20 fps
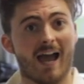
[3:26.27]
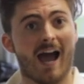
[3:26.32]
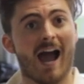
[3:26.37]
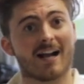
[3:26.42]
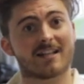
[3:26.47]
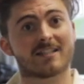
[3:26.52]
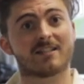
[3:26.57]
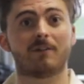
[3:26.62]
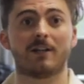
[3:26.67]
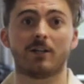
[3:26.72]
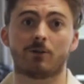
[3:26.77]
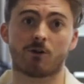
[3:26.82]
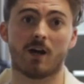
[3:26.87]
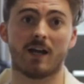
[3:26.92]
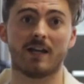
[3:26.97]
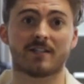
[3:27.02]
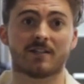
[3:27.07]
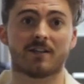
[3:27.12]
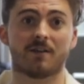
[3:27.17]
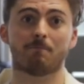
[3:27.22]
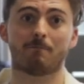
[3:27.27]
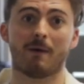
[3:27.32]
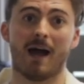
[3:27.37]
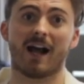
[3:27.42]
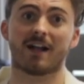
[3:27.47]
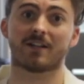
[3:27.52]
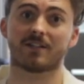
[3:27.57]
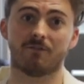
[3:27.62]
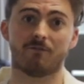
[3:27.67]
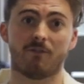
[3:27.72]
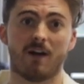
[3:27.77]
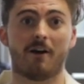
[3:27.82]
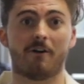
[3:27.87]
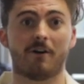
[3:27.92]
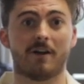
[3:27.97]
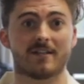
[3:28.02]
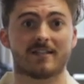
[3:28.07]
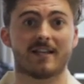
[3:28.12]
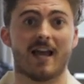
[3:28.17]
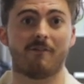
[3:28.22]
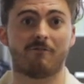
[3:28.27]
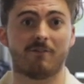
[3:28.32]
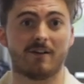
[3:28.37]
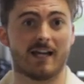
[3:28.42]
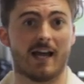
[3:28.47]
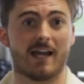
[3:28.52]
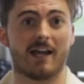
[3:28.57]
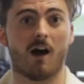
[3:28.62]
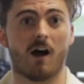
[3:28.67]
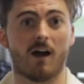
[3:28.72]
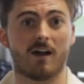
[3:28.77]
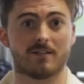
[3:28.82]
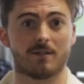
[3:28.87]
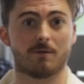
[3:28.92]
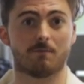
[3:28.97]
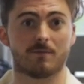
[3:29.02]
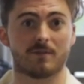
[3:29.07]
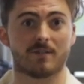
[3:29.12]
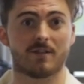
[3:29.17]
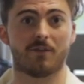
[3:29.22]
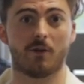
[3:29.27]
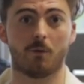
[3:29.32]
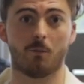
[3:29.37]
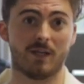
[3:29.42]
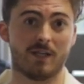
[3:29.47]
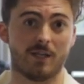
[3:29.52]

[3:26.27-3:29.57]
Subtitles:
actively trace them back to various everyday items that we